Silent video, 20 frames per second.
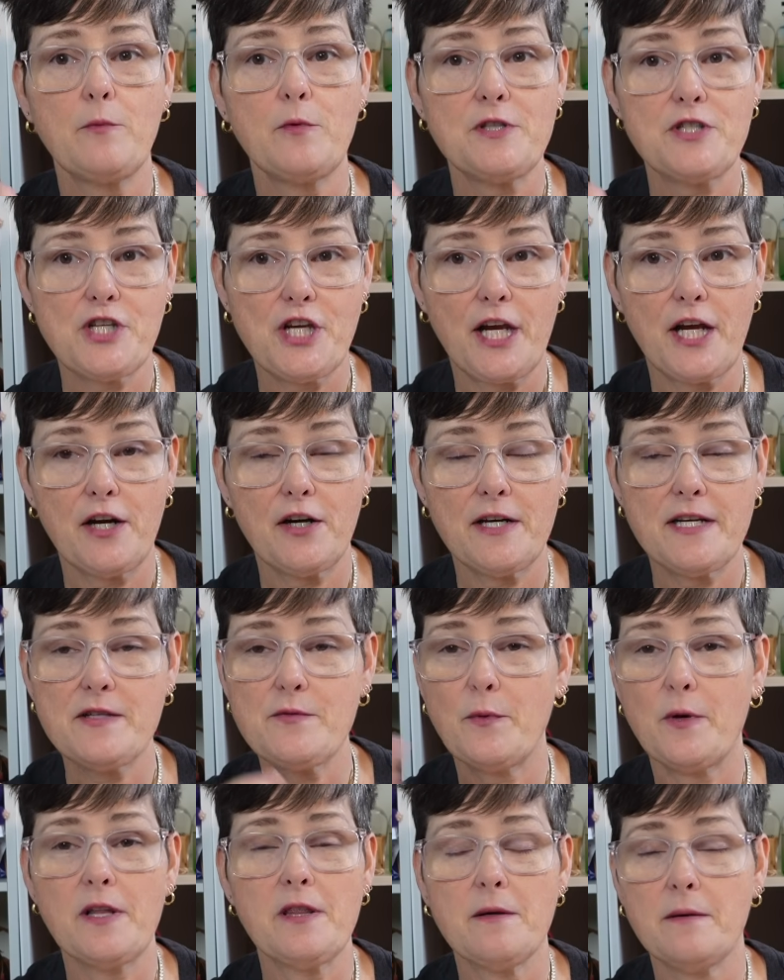with cherries,
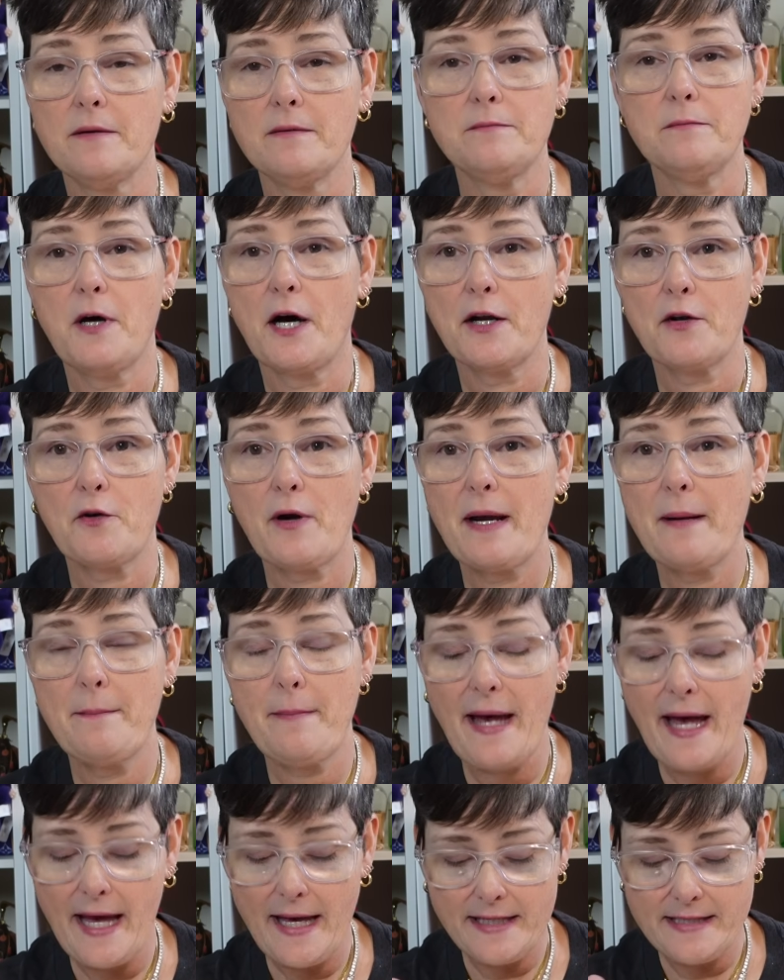one of the monogram
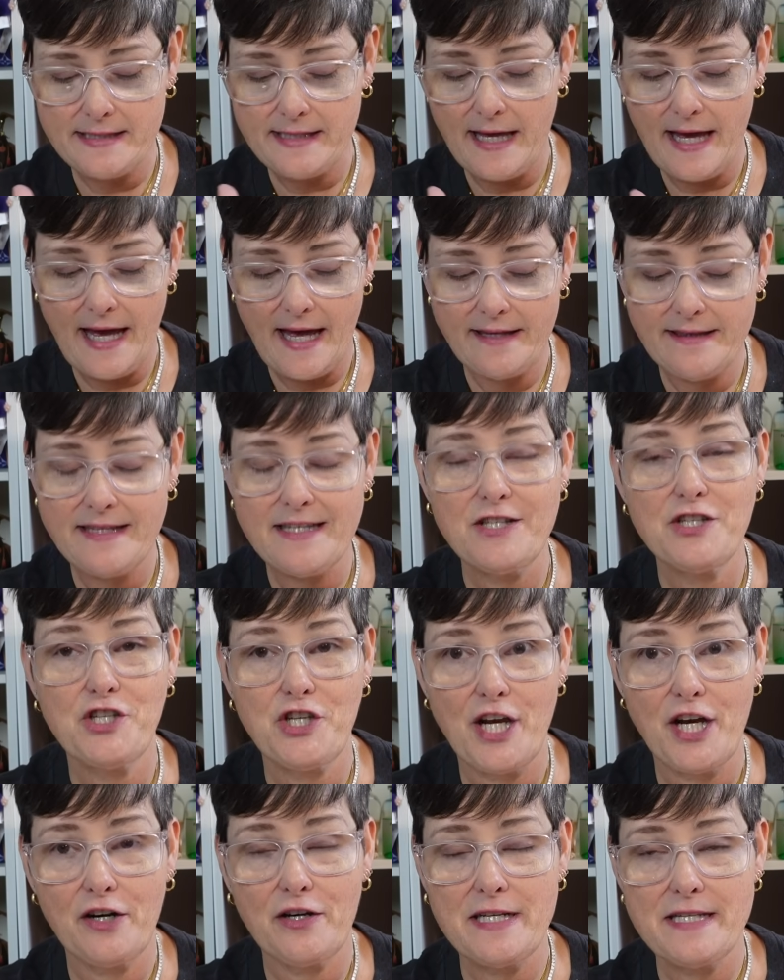bags that had these
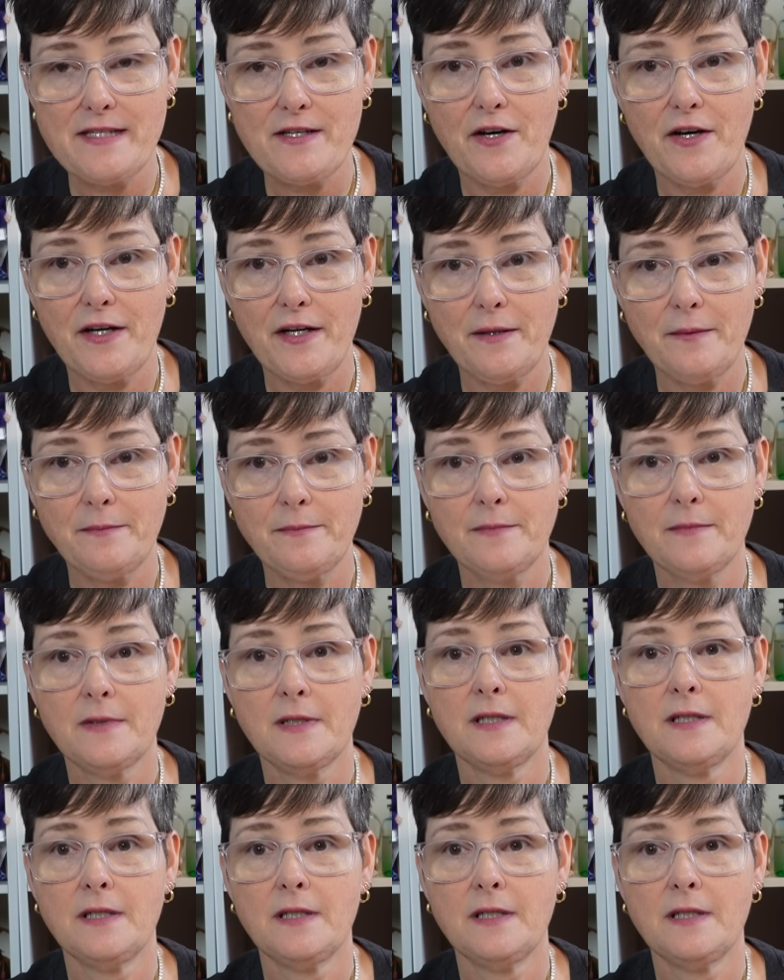cherries on them.